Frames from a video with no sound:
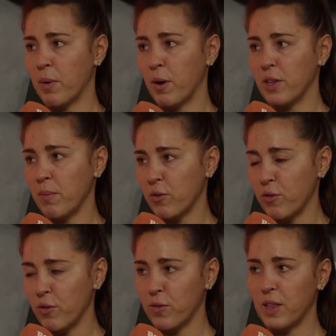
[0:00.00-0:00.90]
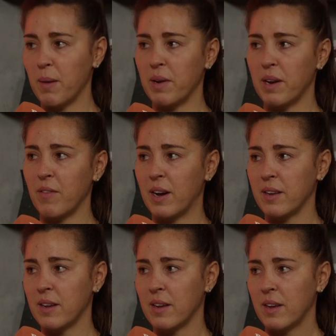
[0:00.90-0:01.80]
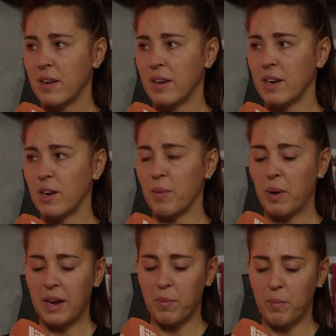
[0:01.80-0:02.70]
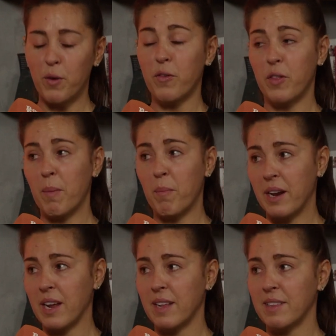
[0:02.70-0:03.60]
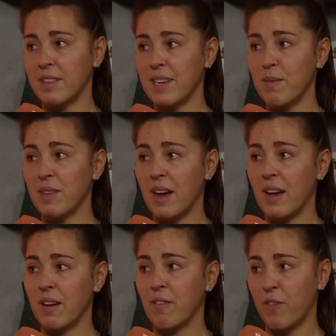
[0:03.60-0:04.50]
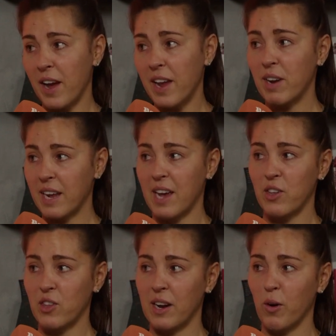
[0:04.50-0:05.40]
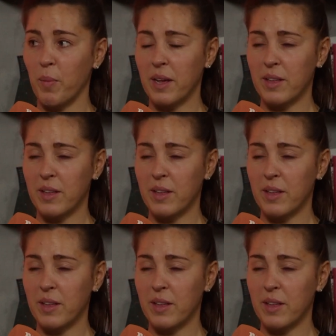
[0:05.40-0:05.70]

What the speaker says: Both teams cruise through them. And then they've had, they're playing, both of them played against teams that are fighting relegation a little bit.